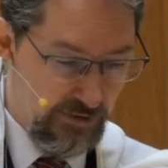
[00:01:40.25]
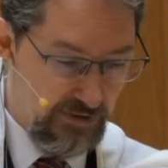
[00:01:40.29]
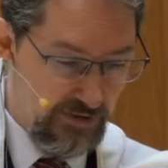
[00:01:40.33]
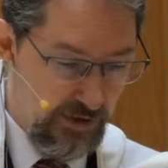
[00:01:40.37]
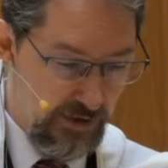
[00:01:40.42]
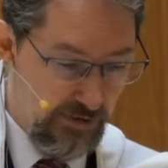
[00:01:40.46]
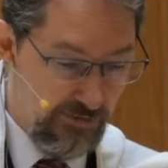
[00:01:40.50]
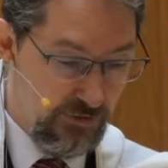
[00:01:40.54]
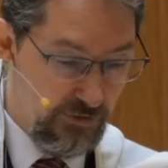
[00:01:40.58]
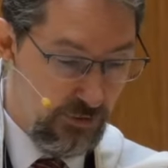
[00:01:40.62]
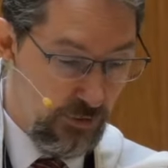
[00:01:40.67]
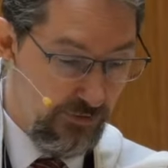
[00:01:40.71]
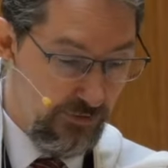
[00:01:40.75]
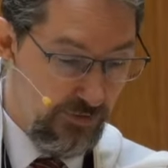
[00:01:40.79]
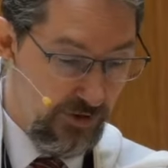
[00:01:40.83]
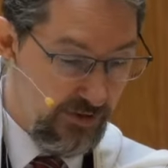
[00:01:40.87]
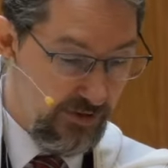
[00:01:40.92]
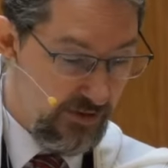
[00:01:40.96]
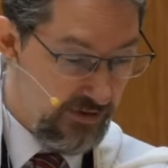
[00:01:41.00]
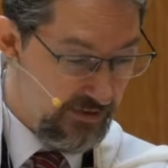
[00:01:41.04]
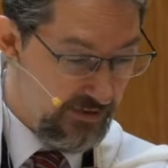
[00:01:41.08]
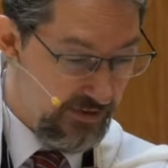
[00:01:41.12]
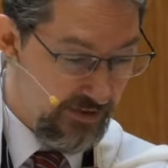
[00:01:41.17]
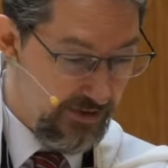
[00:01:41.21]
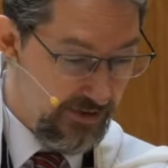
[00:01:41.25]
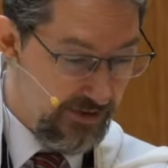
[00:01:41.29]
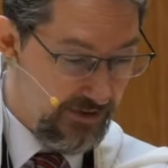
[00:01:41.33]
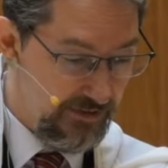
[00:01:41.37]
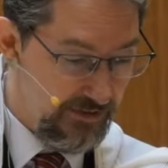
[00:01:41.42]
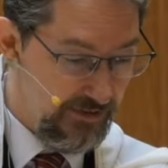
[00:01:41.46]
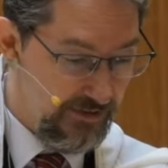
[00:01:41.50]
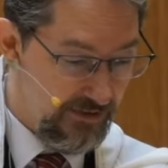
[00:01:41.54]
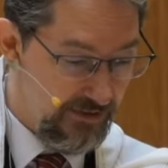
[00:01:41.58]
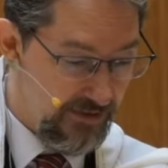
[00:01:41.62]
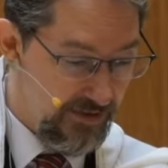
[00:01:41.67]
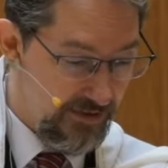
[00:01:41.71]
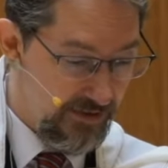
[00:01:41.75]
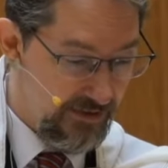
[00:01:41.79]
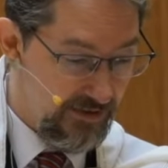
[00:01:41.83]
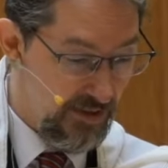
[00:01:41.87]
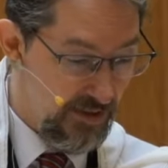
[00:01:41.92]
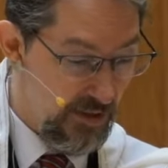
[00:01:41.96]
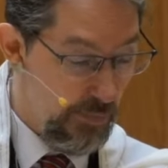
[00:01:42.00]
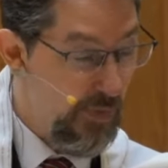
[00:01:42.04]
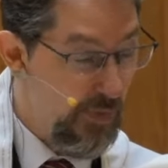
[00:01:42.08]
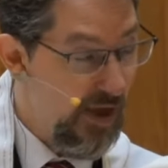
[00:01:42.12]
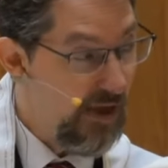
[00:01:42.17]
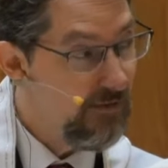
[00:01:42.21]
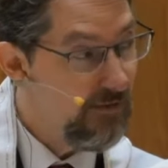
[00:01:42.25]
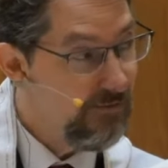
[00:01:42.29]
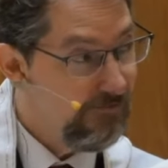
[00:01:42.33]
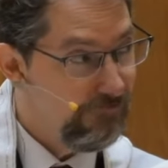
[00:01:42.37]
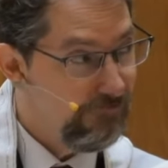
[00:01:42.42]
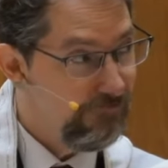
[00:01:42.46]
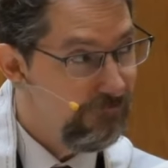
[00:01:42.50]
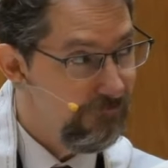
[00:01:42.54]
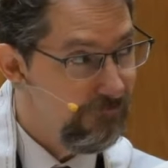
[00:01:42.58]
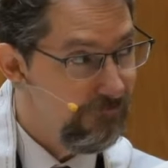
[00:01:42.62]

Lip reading: self-serving this is to the men,